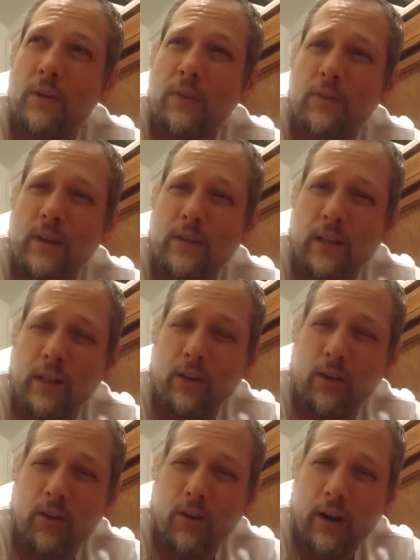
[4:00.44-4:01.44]
Give you guys a little
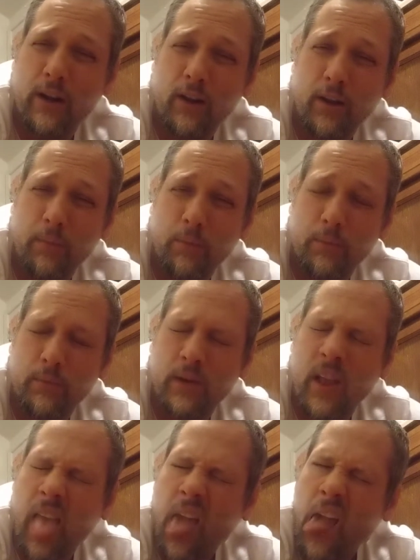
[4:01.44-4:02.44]
longer how long
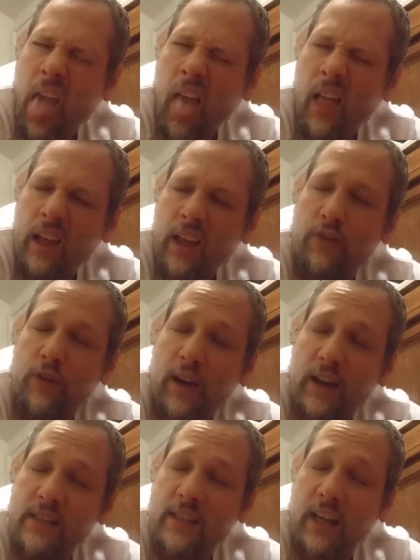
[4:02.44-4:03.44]
give you
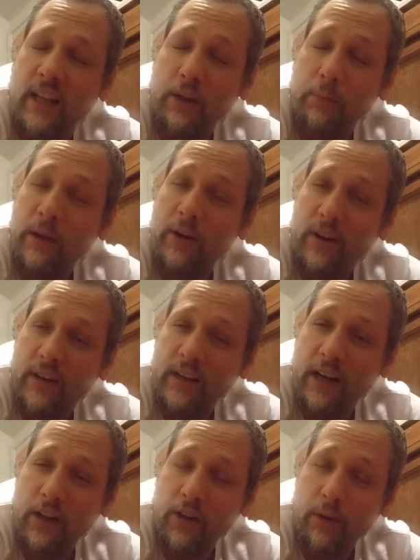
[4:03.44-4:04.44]
guys a little better
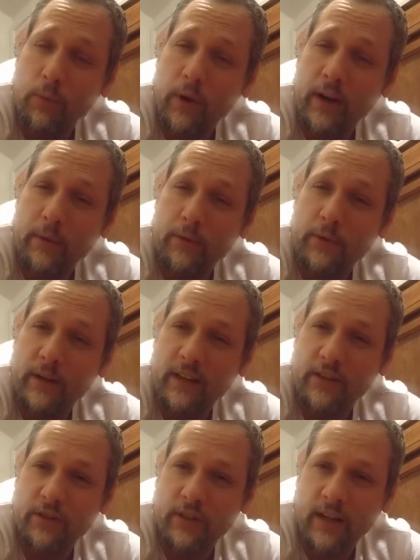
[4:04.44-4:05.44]
idea how long I'm waiting between
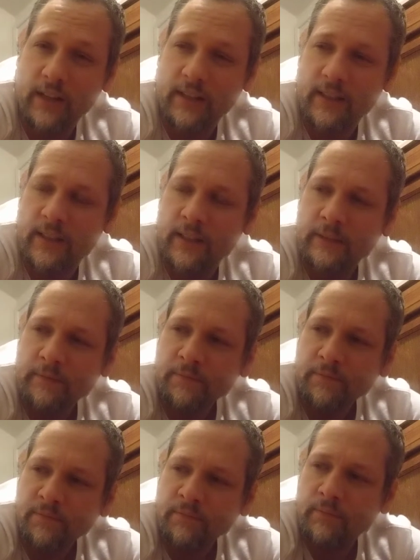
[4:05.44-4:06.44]
exercises.
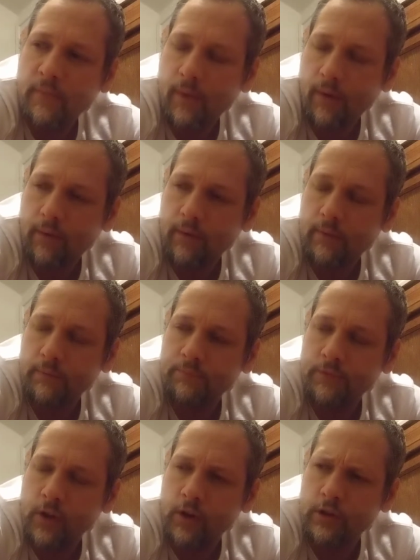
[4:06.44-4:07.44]

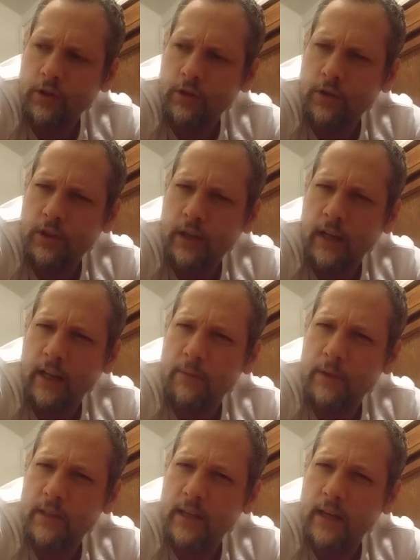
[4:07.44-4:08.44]
Also, just kind of give
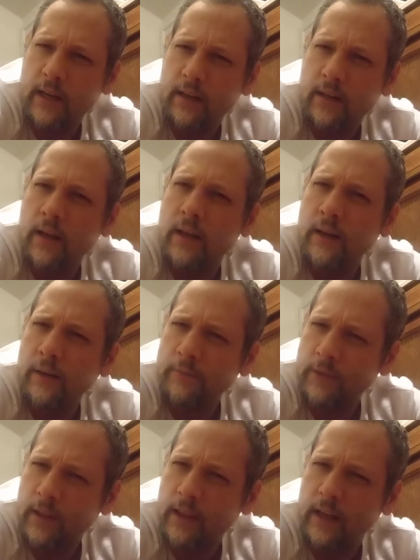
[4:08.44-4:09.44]
me a second
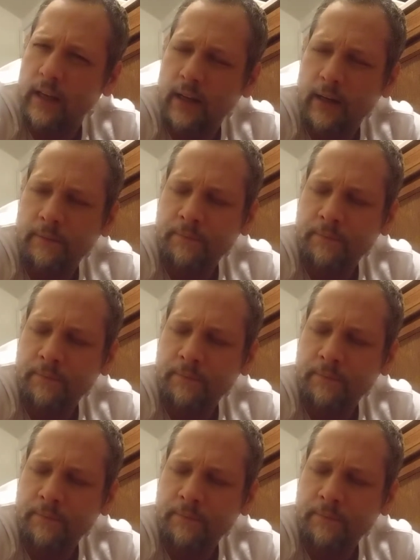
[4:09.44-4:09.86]
to think